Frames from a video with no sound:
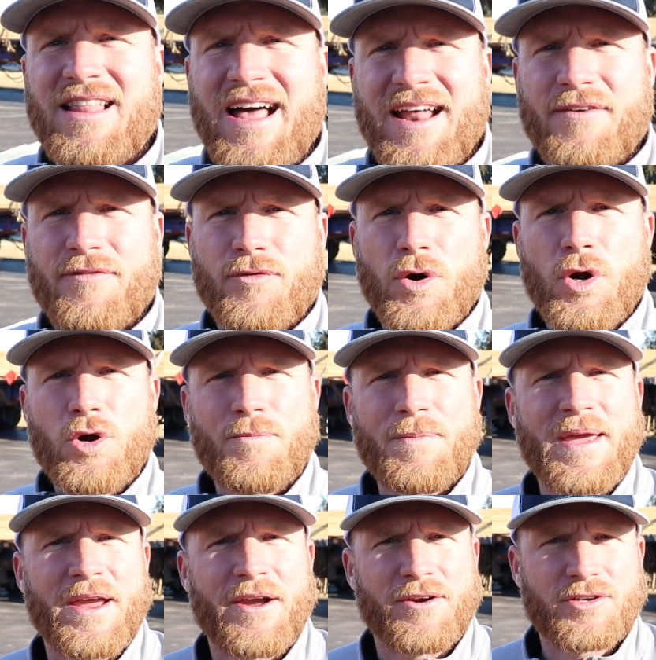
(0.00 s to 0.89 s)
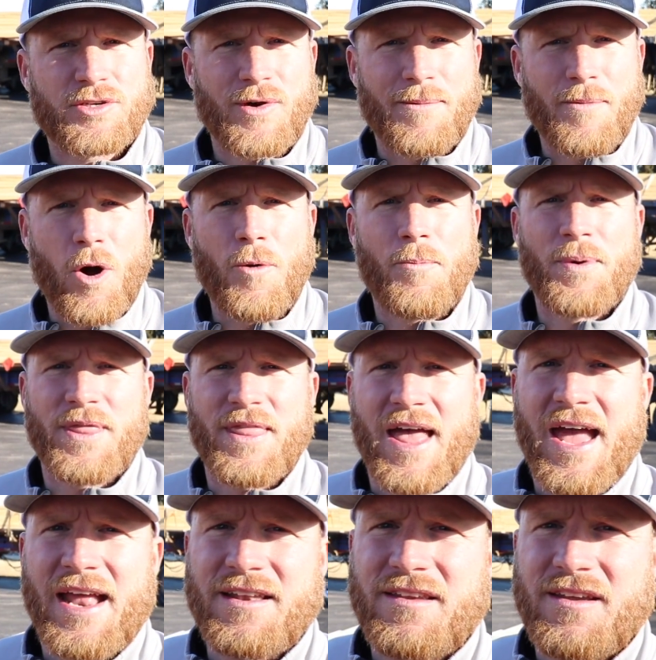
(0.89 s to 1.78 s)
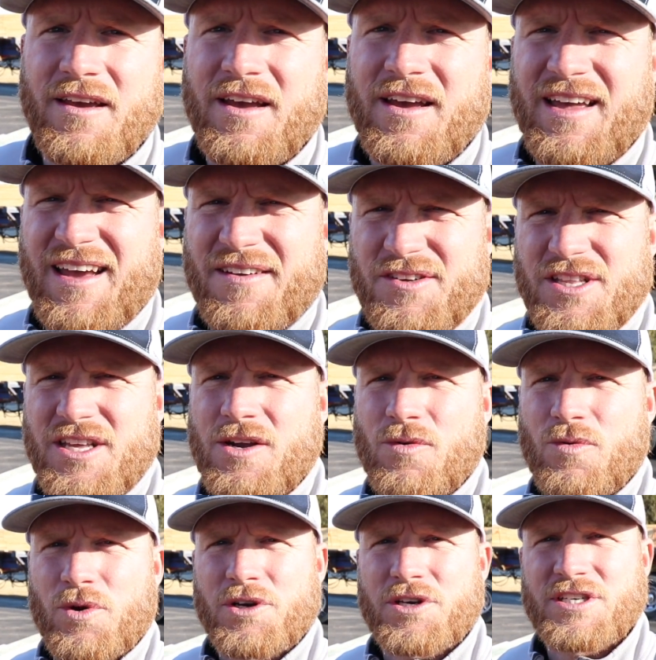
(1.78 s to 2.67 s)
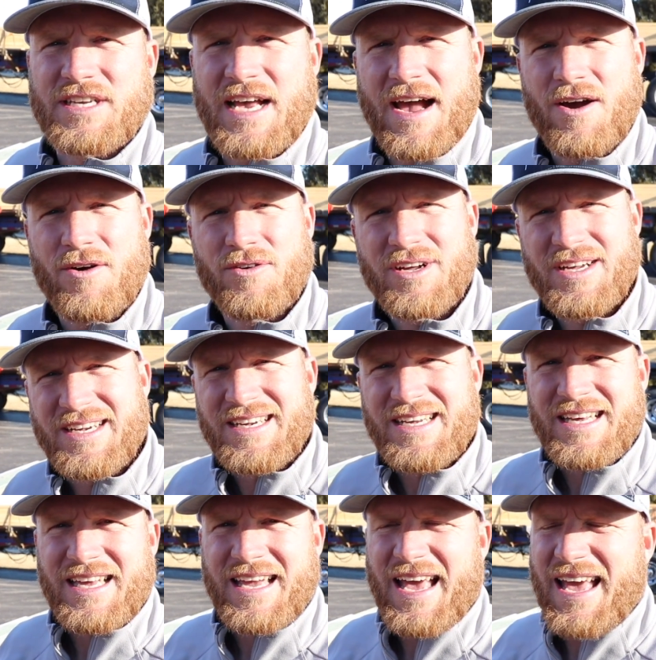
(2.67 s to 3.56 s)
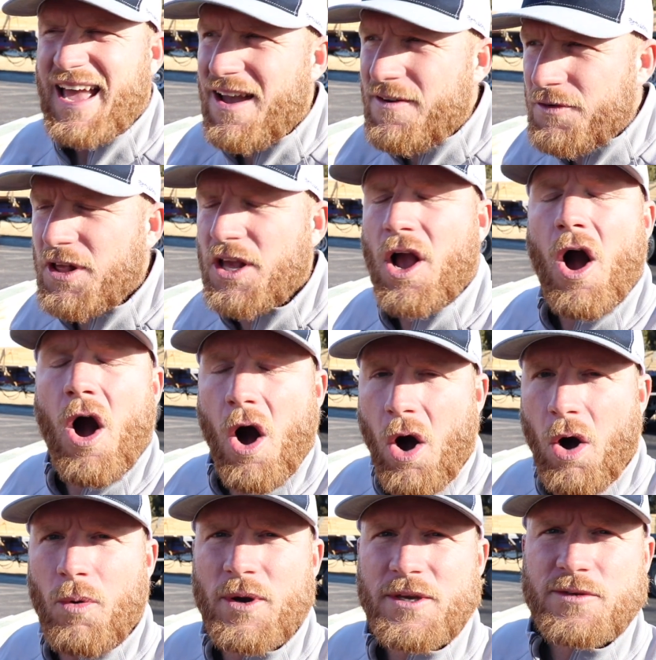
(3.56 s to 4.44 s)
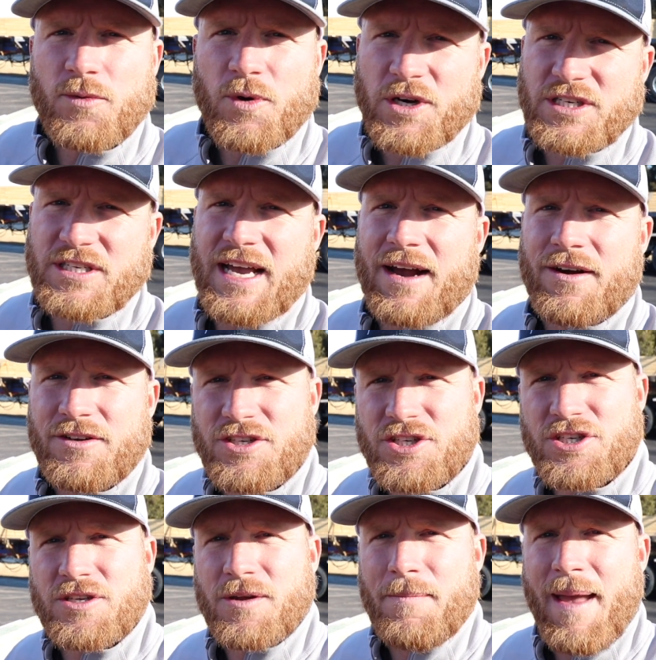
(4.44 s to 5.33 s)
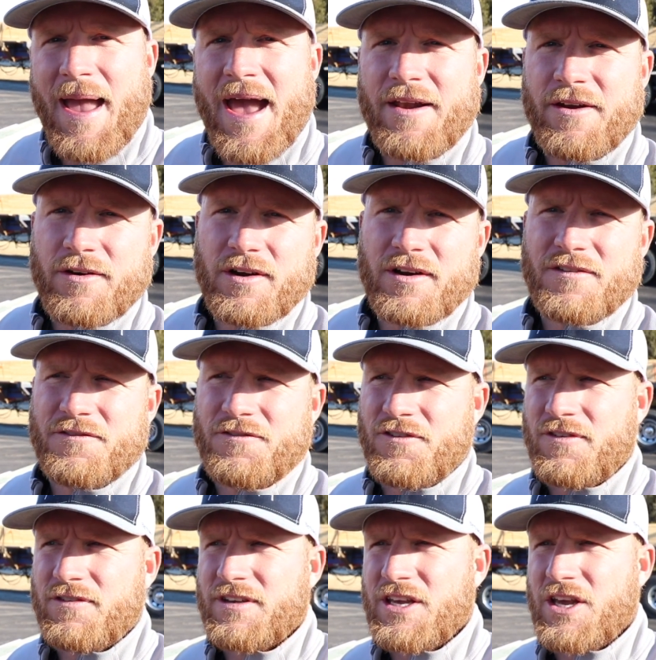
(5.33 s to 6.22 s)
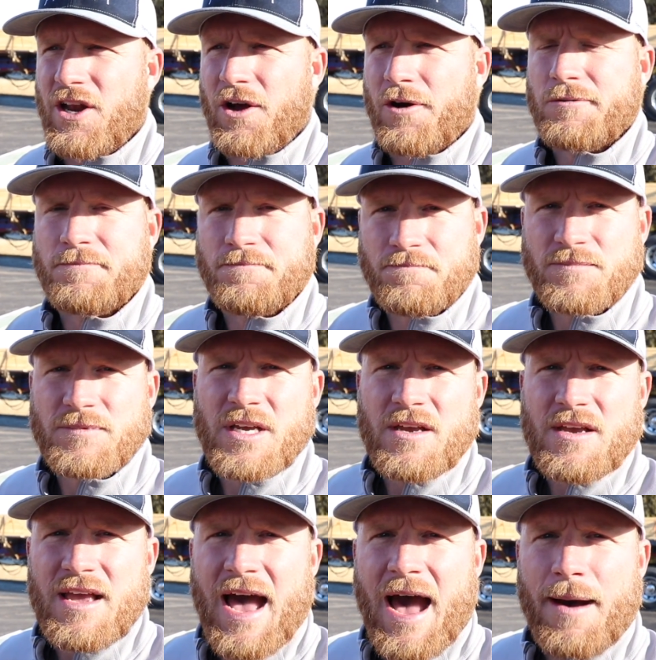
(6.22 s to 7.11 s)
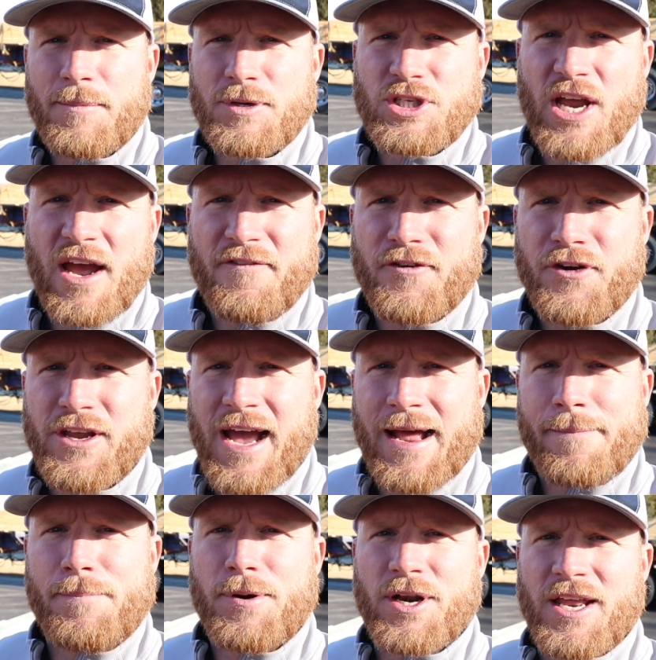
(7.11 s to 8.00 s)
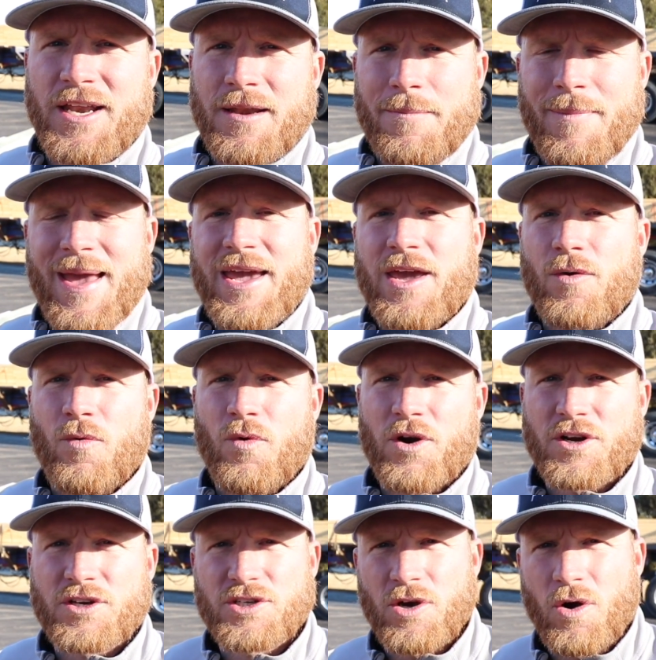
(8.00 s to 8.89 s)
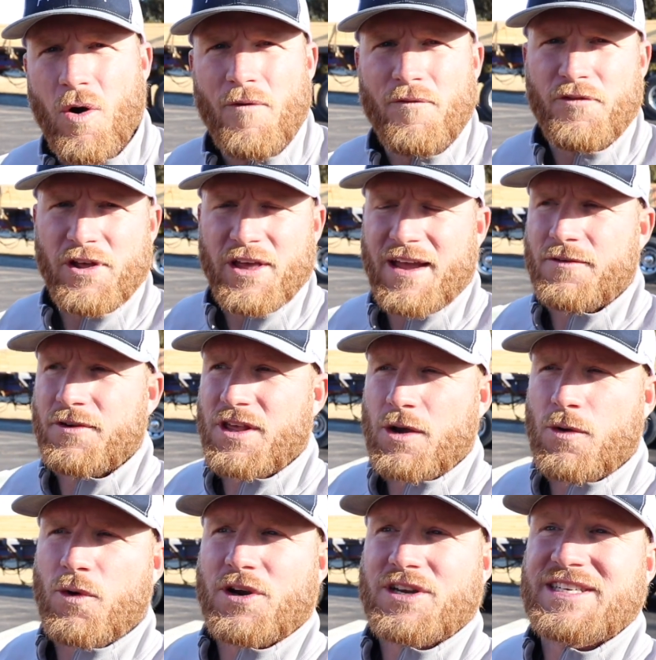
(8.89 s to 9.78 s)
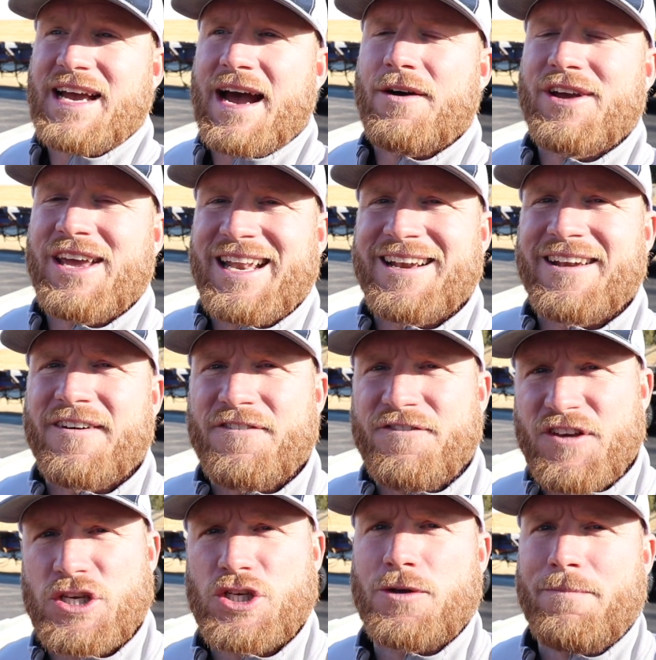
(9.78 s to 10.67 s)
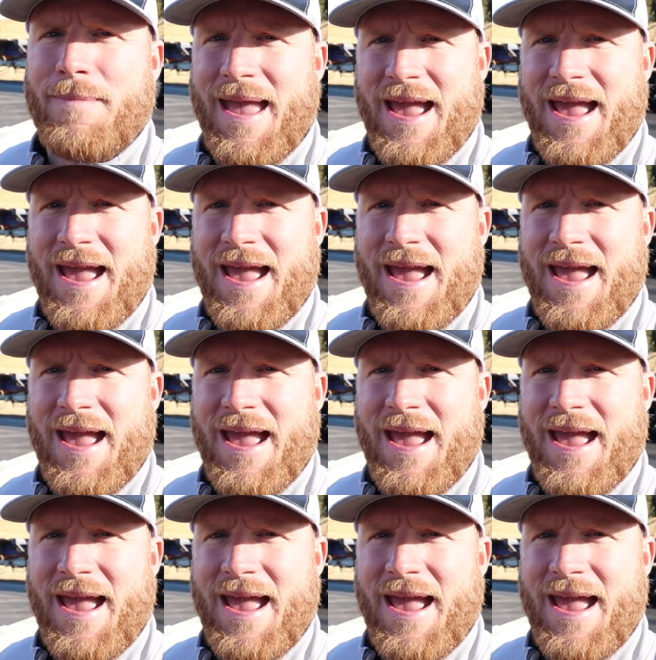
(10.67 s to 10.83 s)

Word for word: a lot of room here. So I'm hoping that uh, everything works out. Everything always works out. It's just a matter of, you know, how much effort you got to put in to make it work. So hopefully everything works out in an efficient